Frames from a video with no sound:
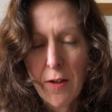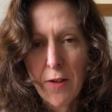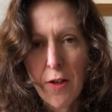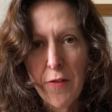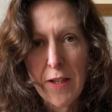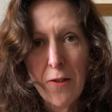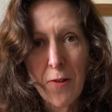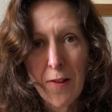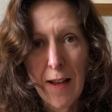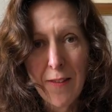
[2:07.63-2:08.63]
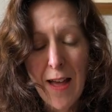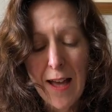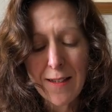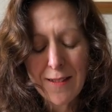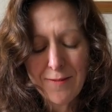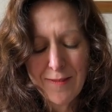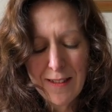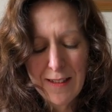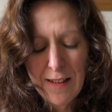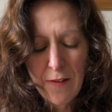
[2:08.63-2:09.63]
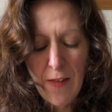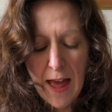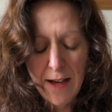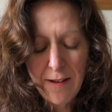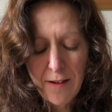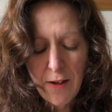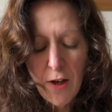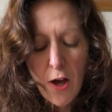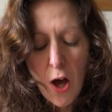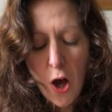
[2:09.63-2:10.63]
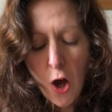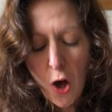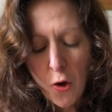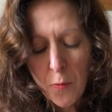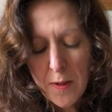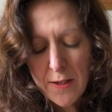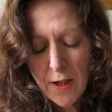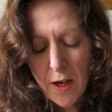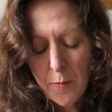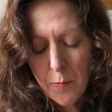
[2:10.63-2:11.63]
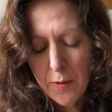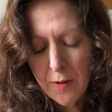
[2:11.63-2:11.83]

so that it looks like that. Then open it up